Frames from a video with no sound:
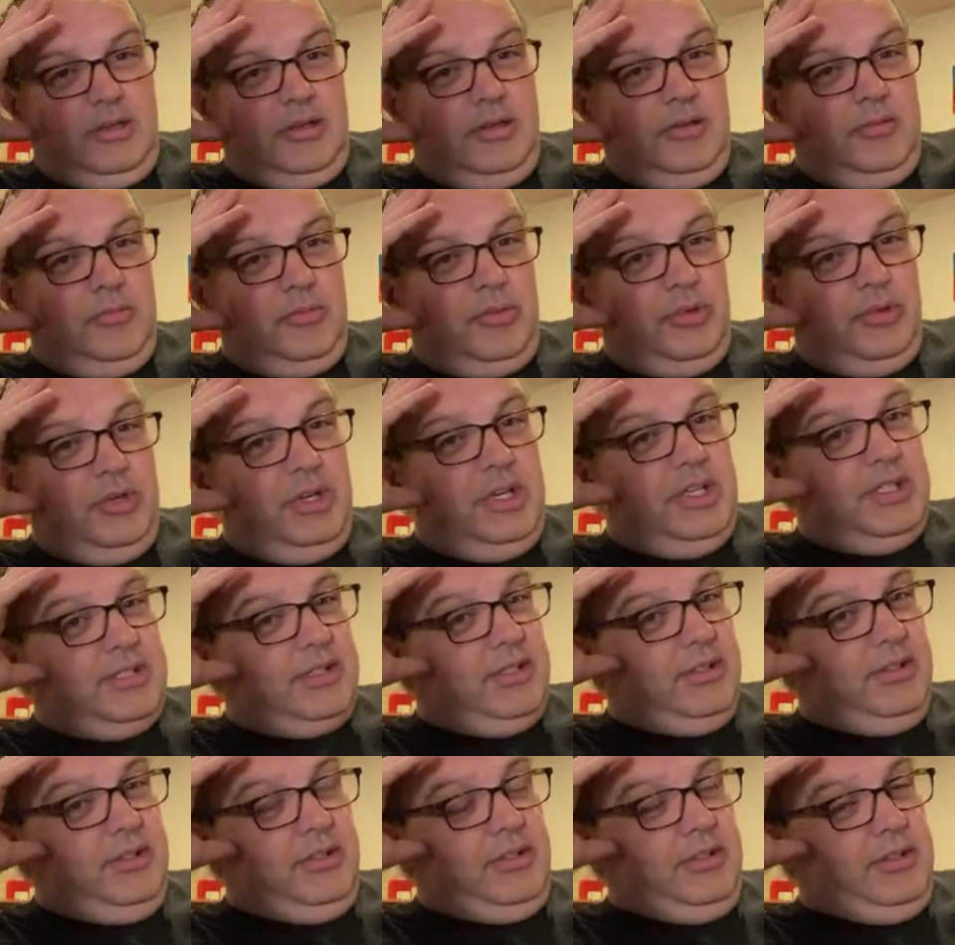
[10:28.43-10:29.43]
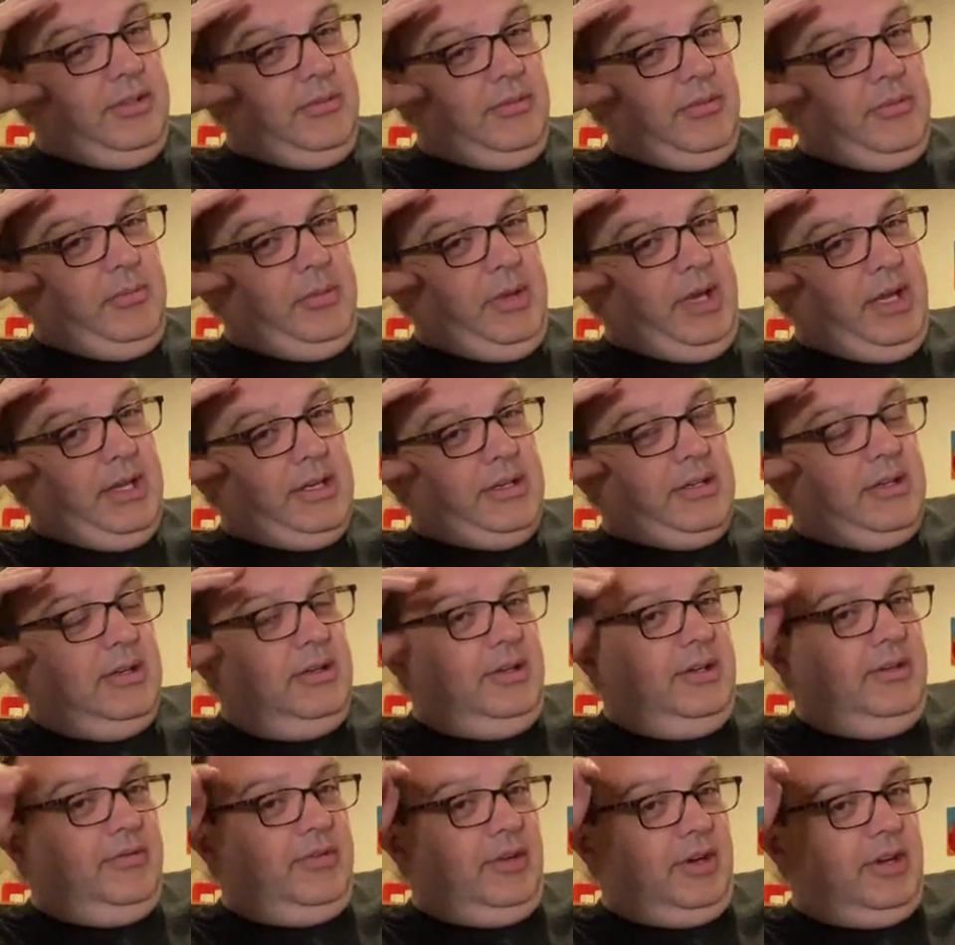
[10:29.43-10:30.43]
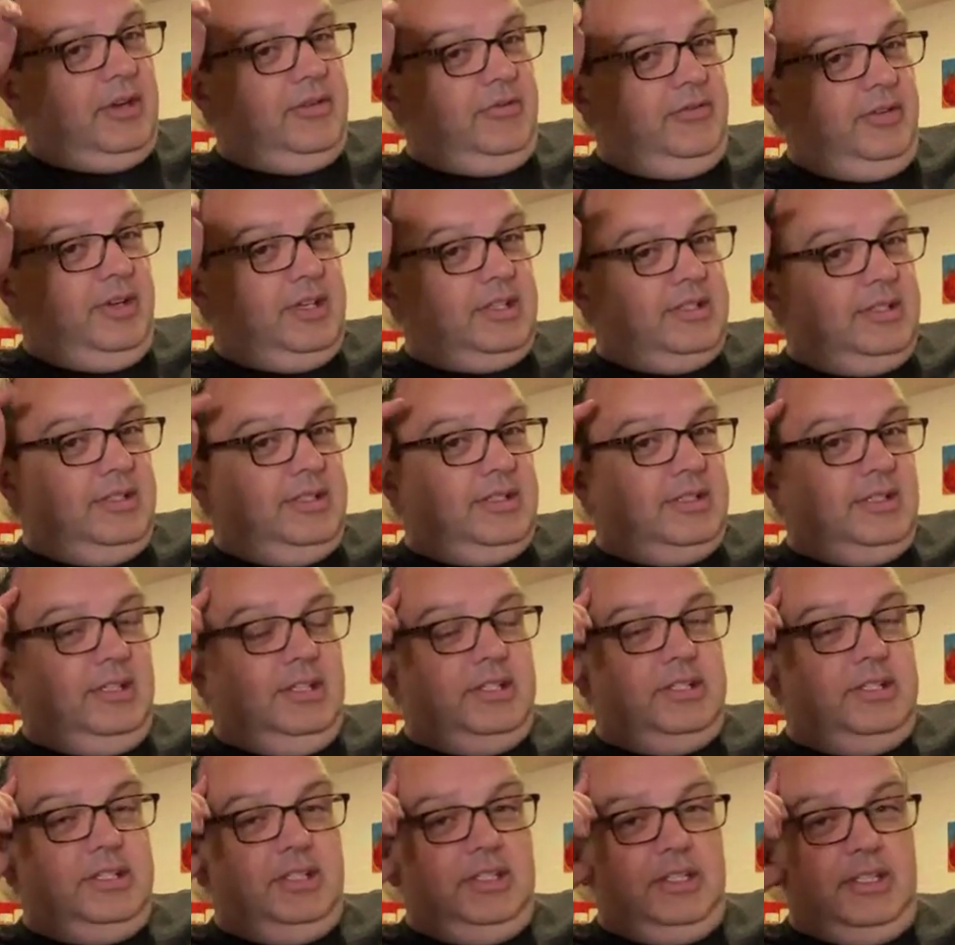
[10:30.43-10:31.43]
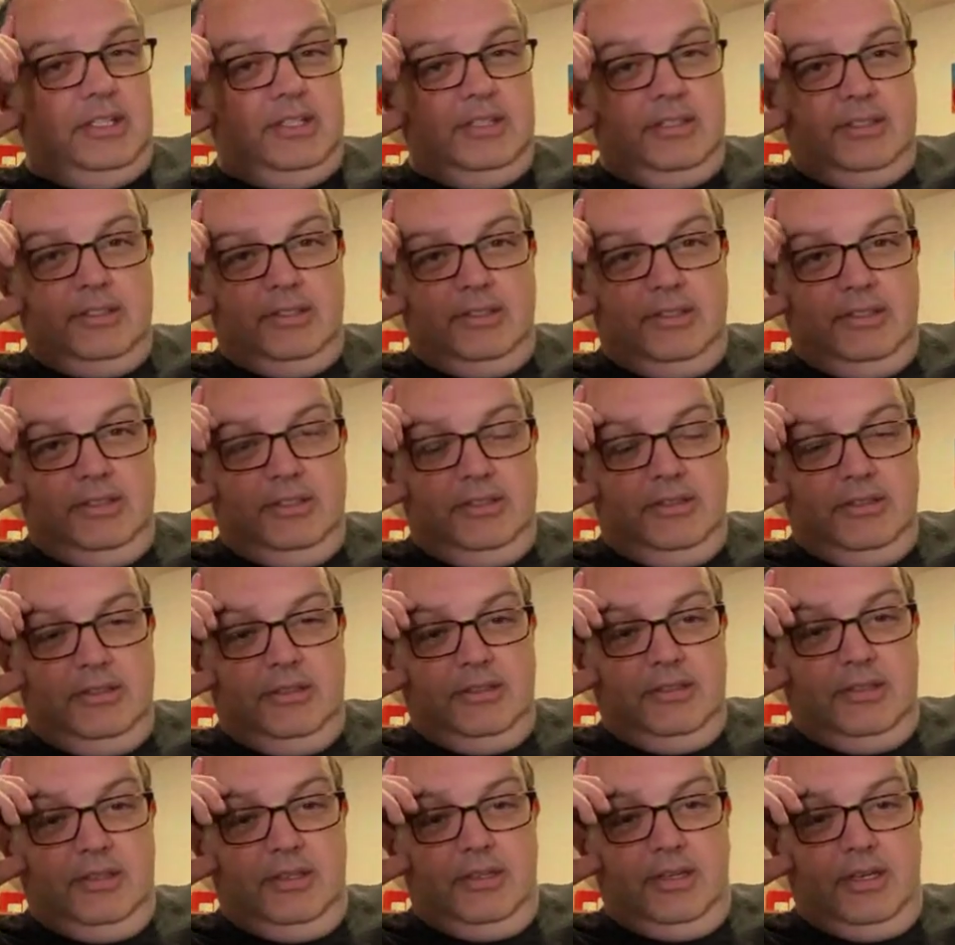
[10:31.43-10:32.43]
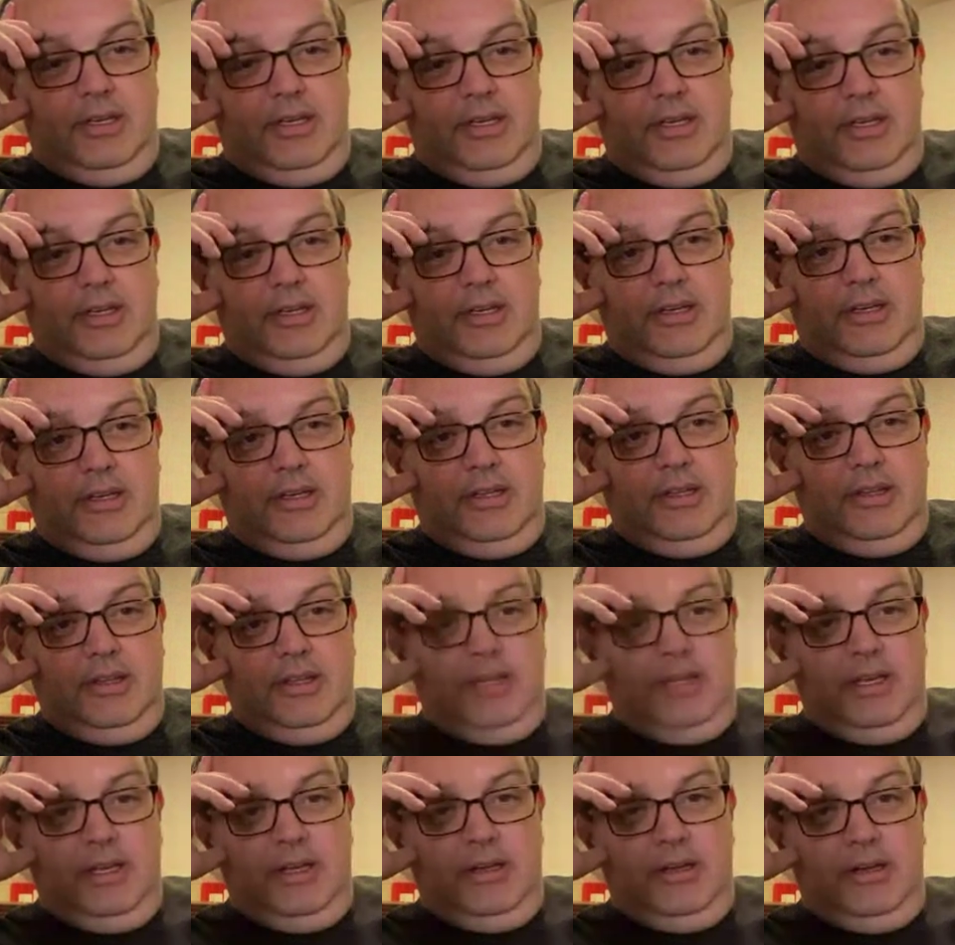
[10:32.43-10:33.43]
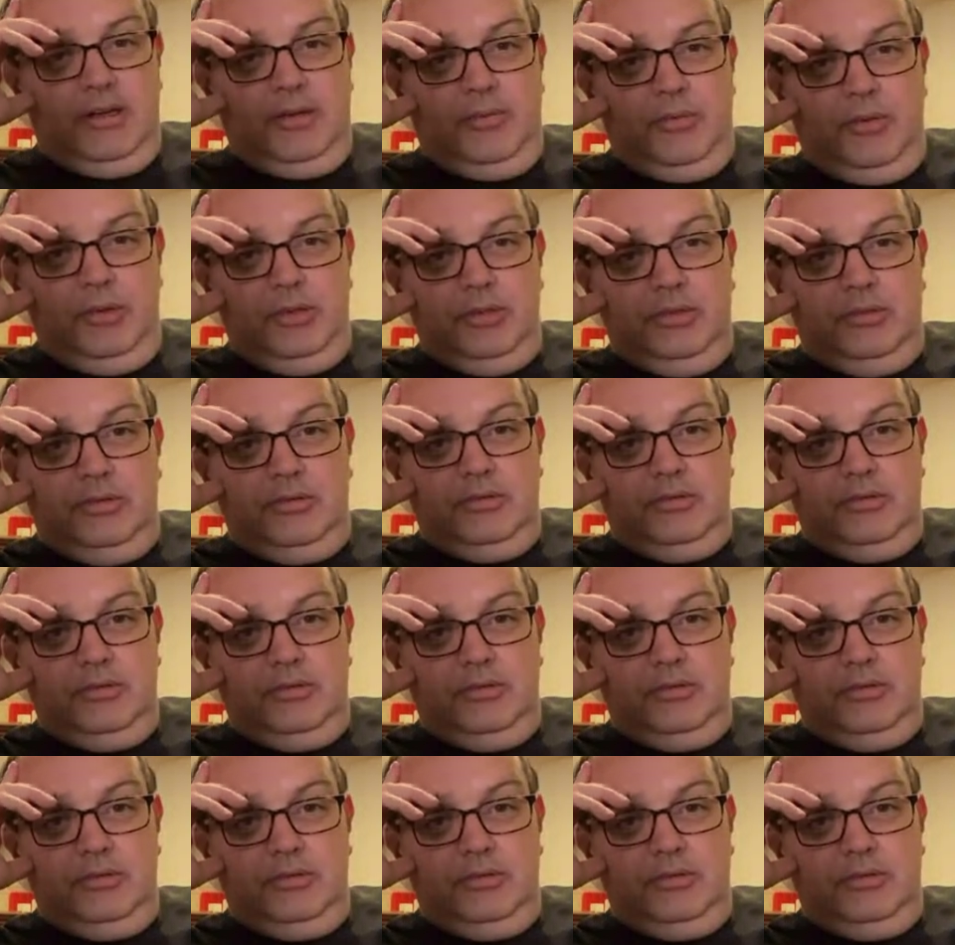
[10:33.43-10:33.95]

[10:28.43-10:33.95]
pretty soon. I'm about, if I can fix this glitchiness, then I will.